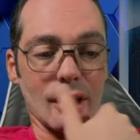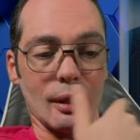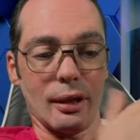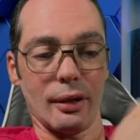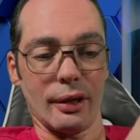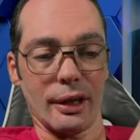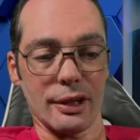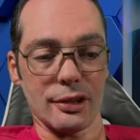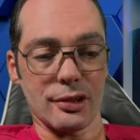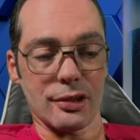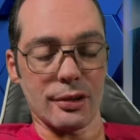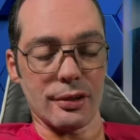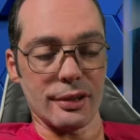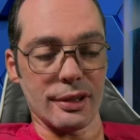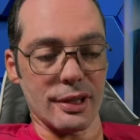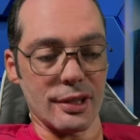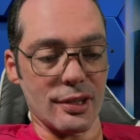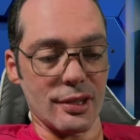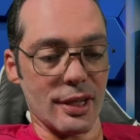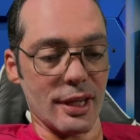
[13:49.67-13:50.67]
Alright, so in
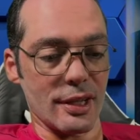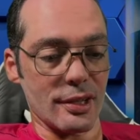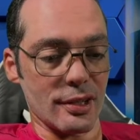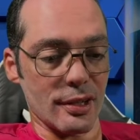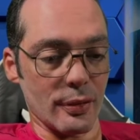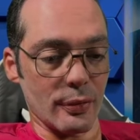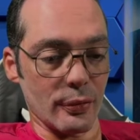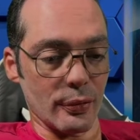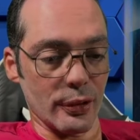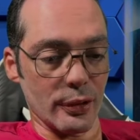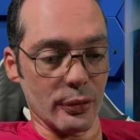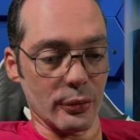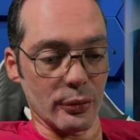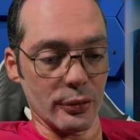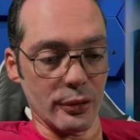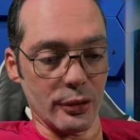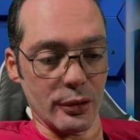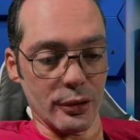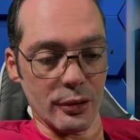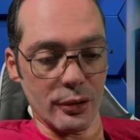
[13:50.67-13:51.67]
this case I will
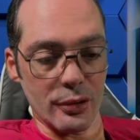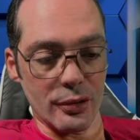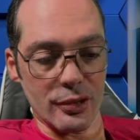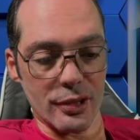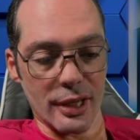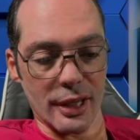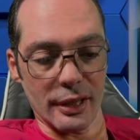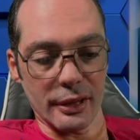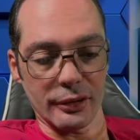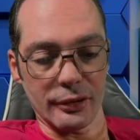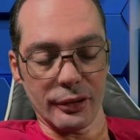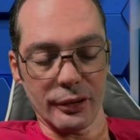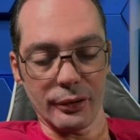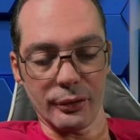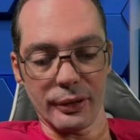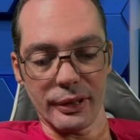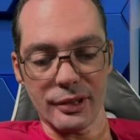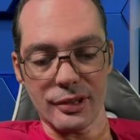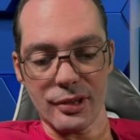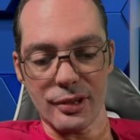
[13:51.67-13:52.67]
use
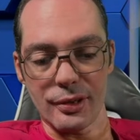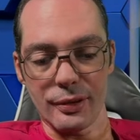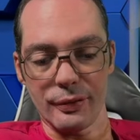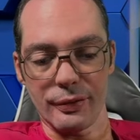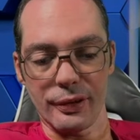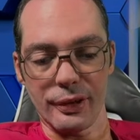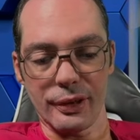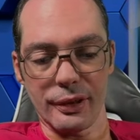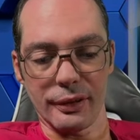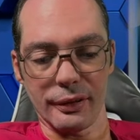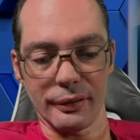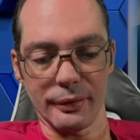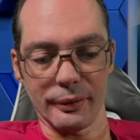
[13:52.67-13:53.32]
120 silver.